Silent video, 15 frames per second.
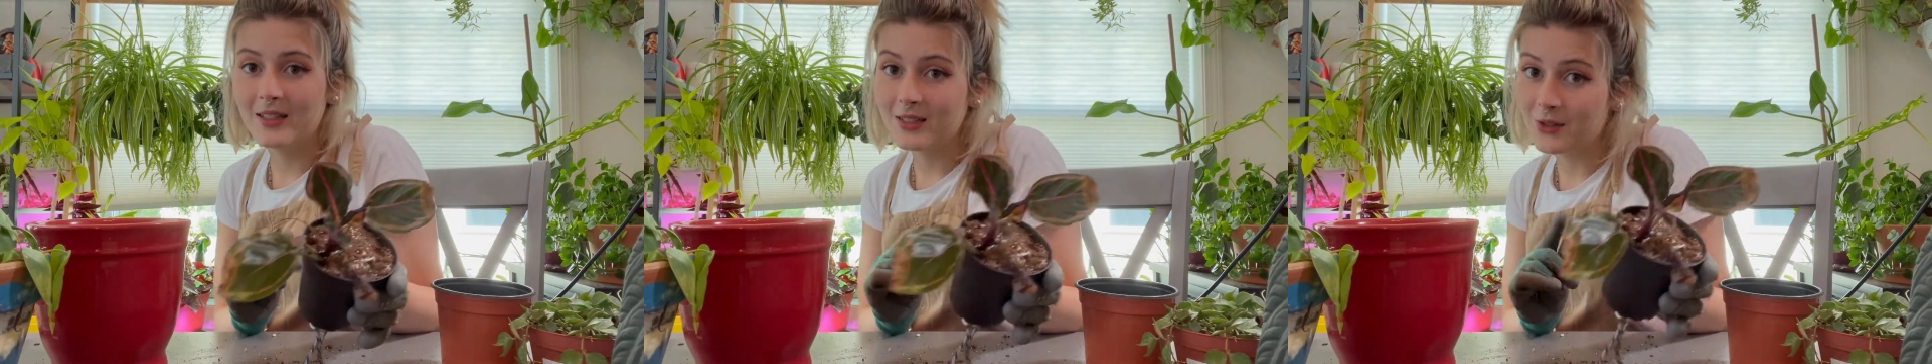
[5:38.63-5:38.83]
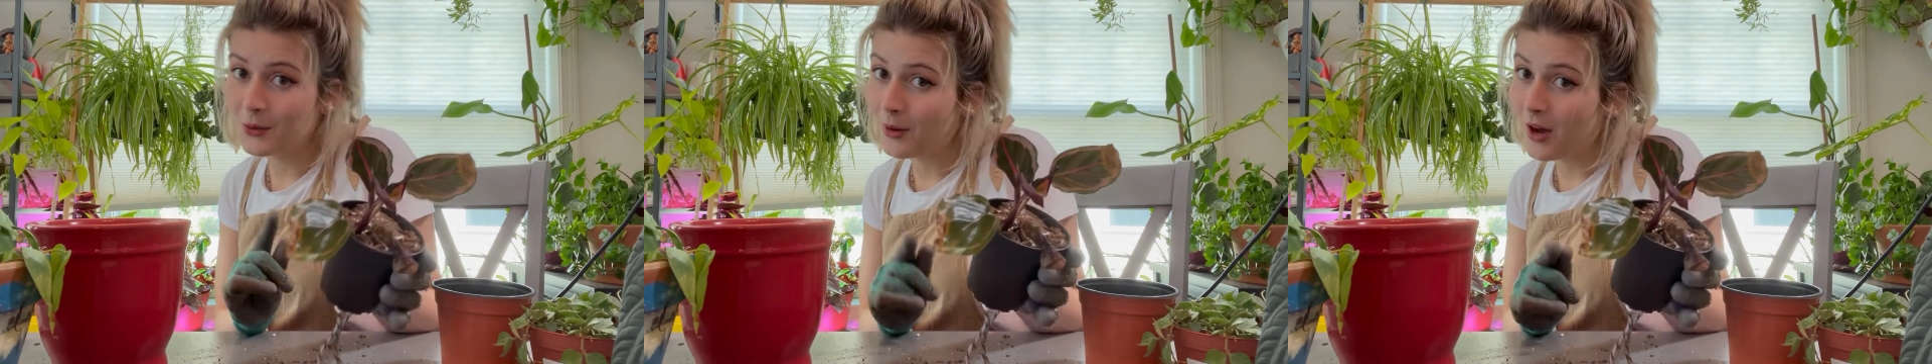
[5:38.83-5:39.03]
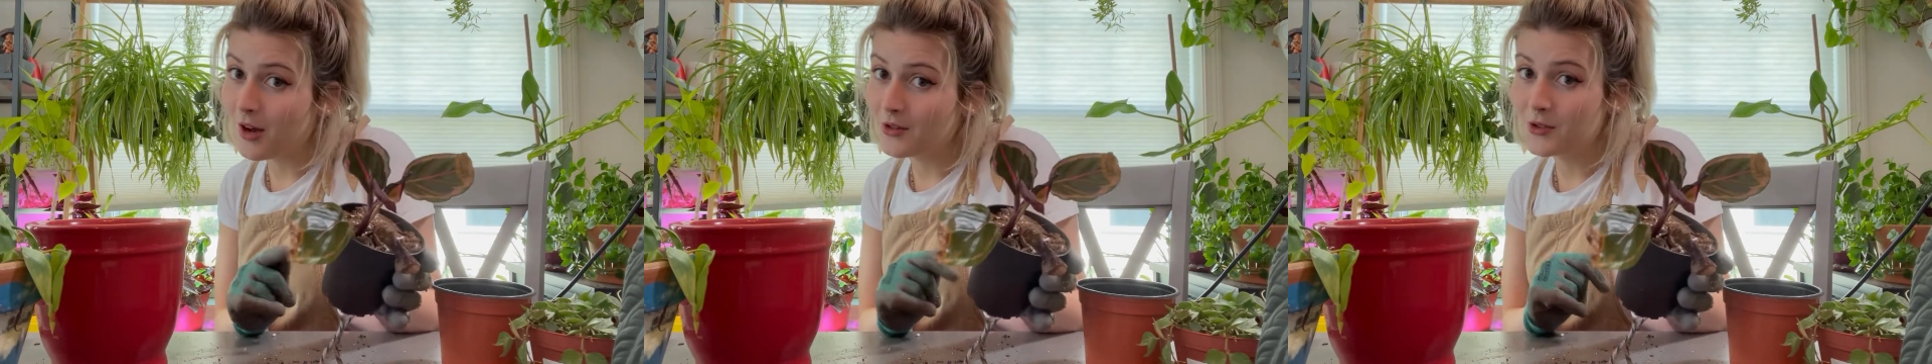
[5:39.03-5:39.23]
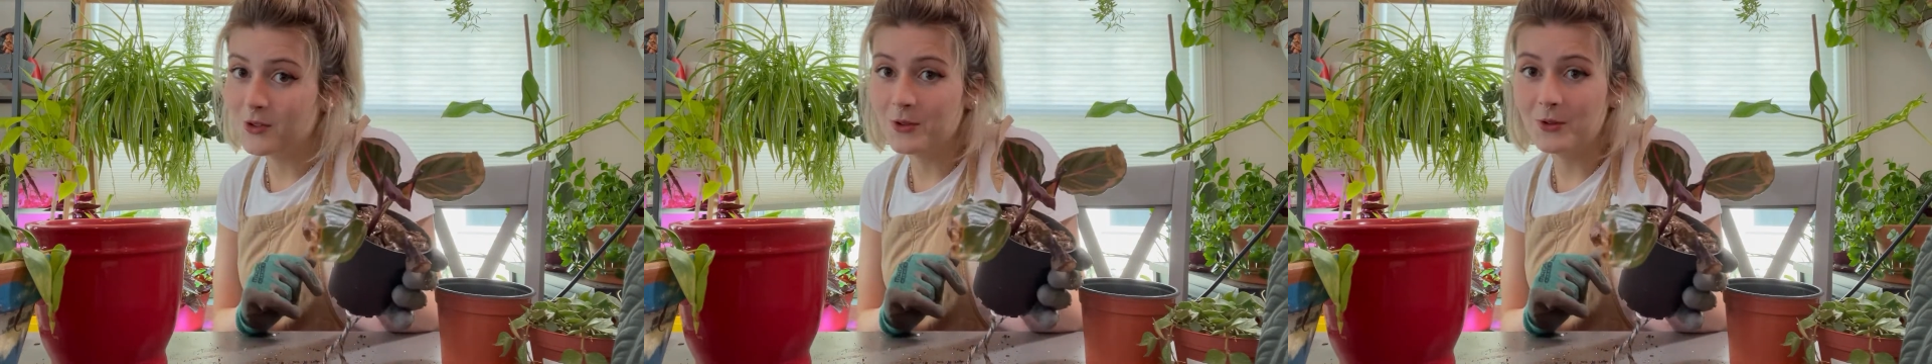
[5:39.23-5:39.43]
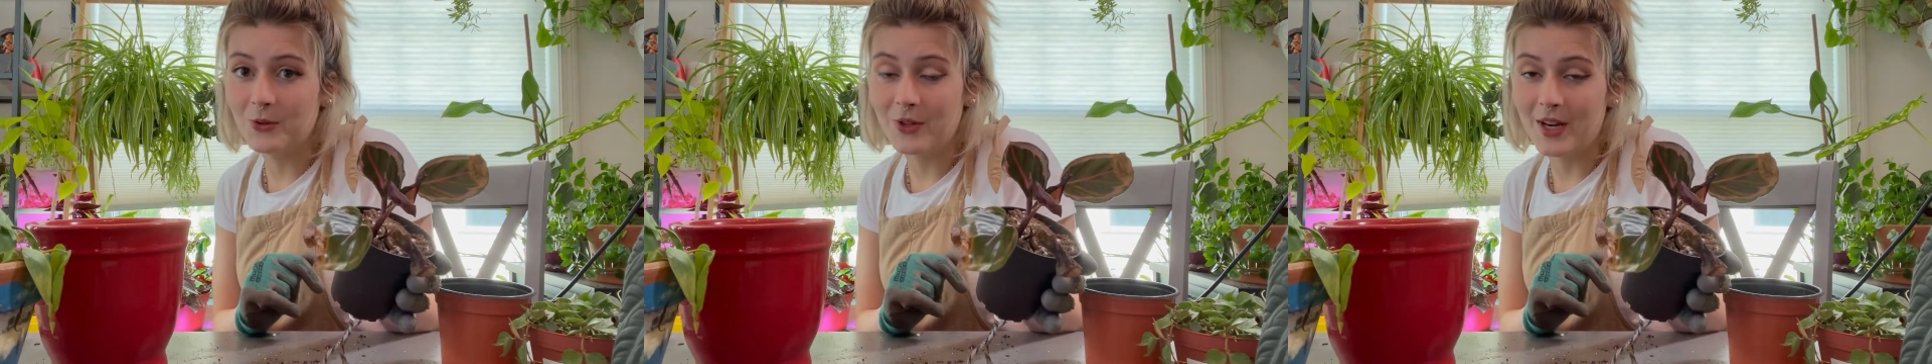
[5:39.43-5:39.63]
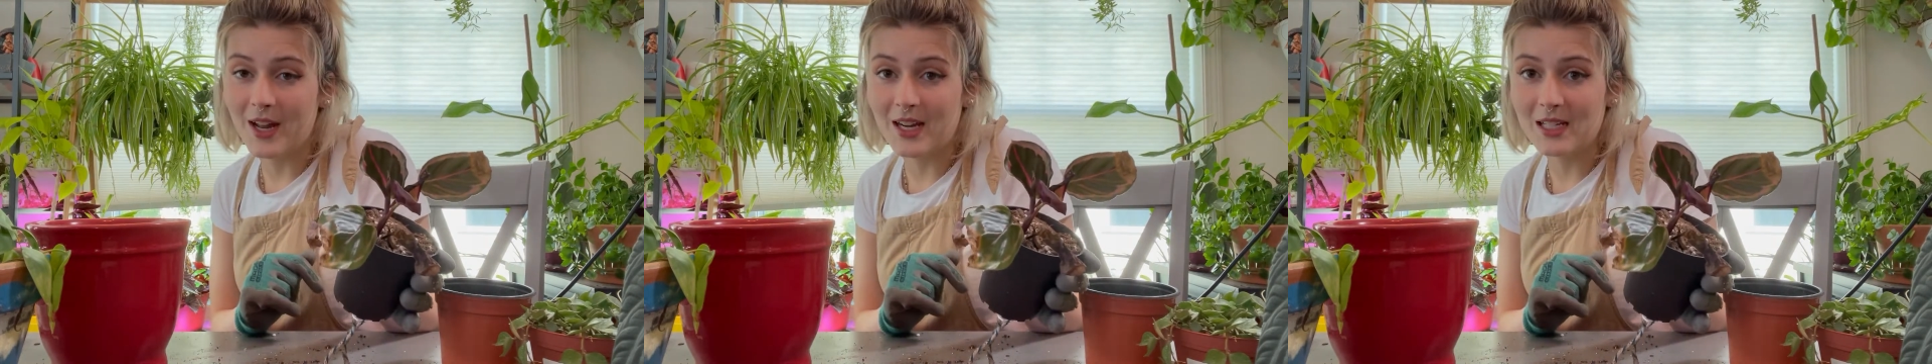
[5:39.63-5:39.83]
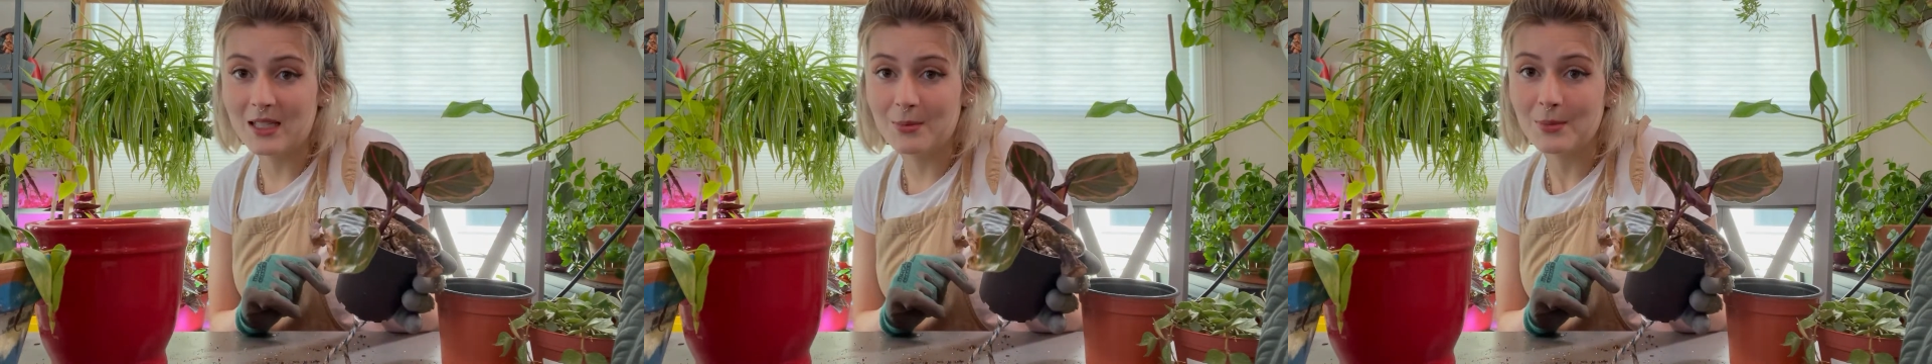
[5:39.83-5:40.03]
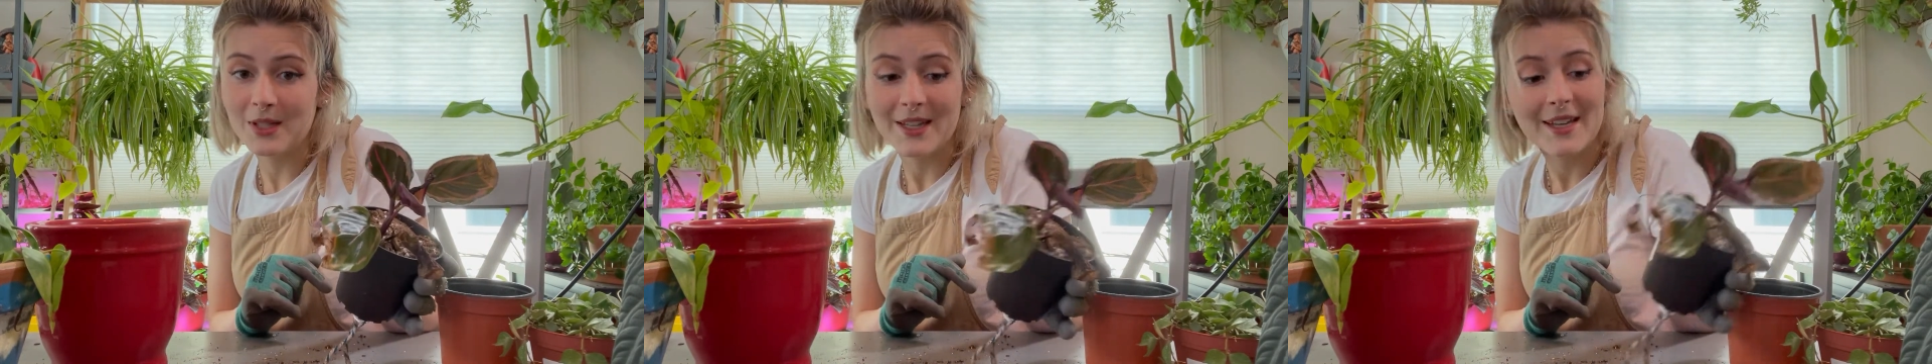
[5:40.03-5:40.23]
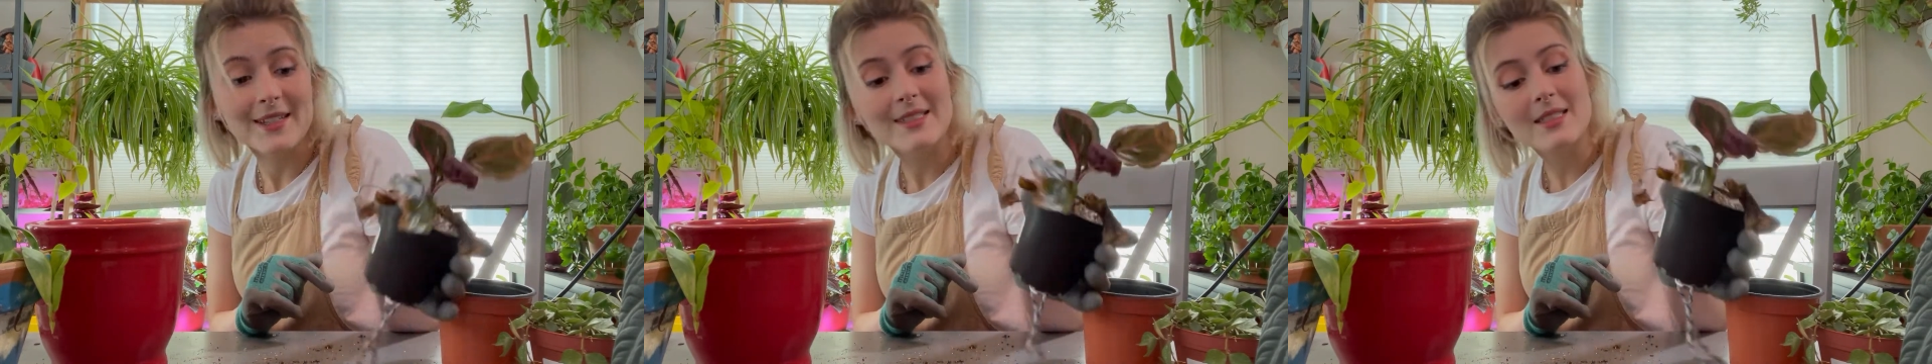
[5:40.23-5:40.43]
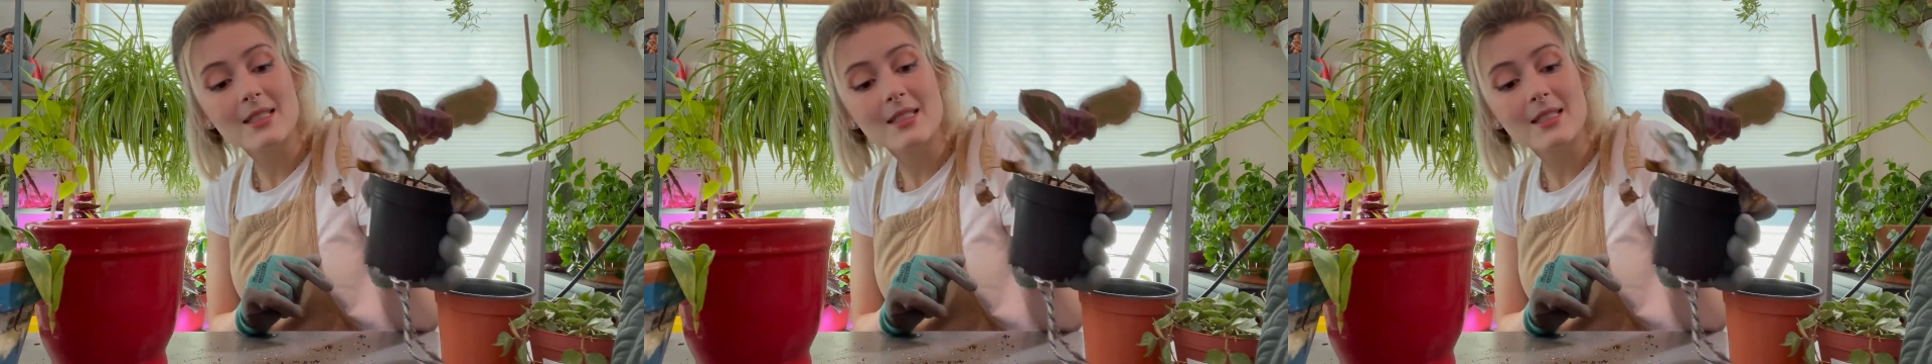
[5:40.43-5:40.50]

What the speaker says: So on to the next plant.